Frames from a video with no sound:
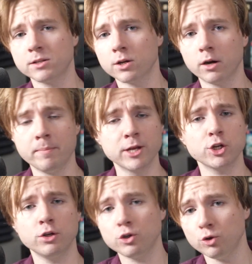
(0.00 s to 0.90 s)
it's her
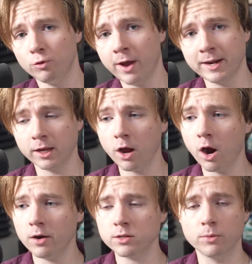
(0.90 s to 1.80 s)
mission to find a
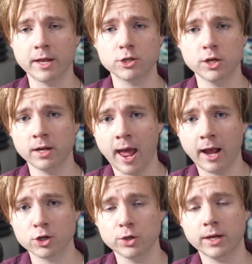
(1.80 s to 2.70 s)
car so that she can
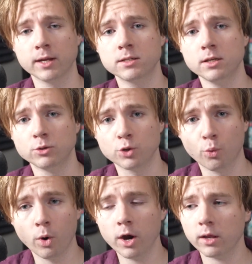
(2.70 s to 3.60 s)
actually continue to
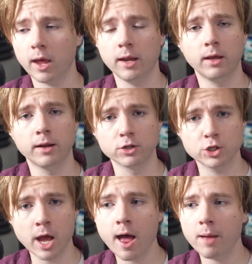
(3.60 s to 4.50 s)
work and get a
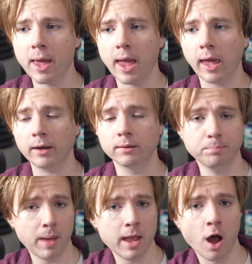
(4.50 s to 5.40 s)
job
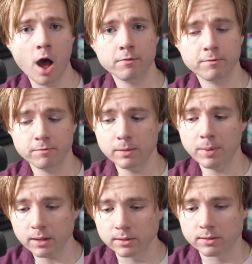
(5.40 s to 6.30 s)
and pay off the
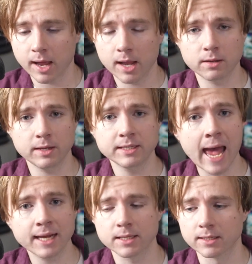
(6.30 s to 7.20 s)
bills and the
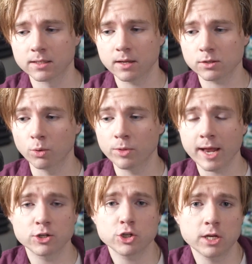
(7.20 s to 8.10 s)
taxes so
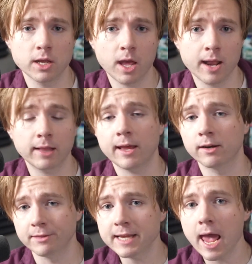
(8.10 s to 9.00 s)
that she can, at the
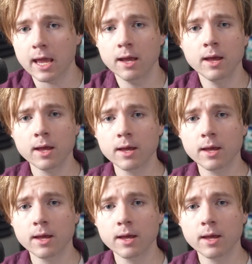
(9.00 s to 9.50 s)
end of the day,